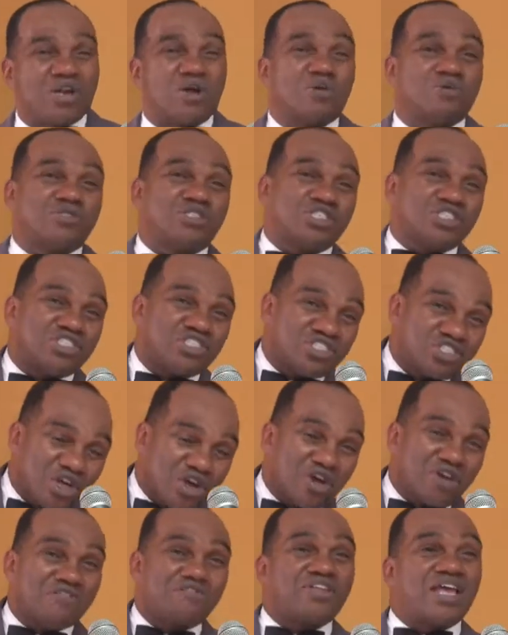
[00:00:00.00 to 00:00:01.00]
don't
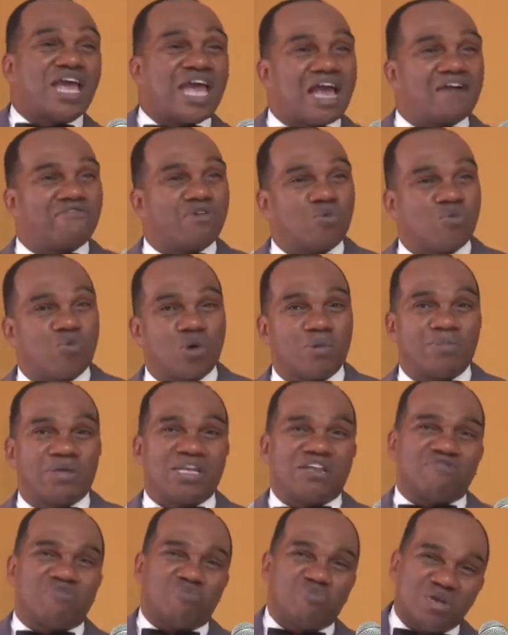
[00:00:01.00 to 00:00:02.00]
deserve to have a
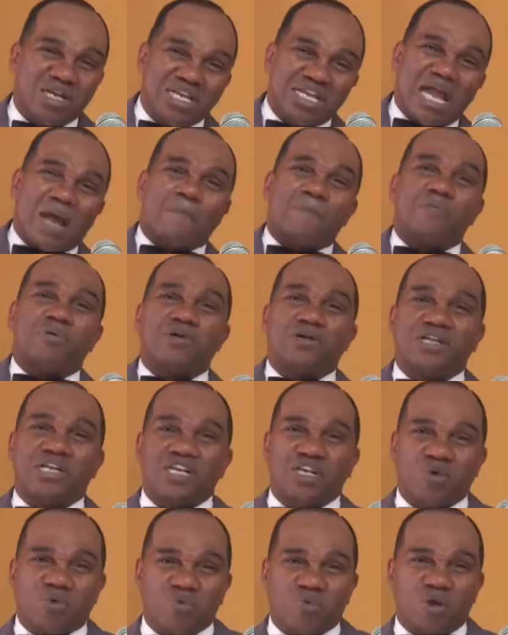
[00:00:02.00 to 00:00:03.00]
woman if we not putting
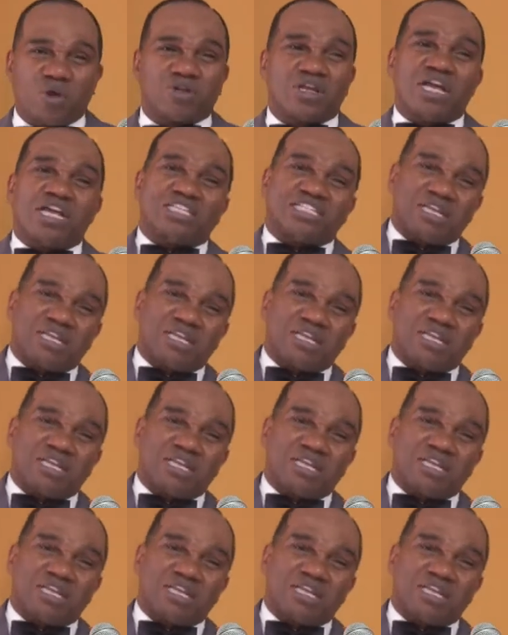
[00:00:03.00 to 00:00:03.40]
in the work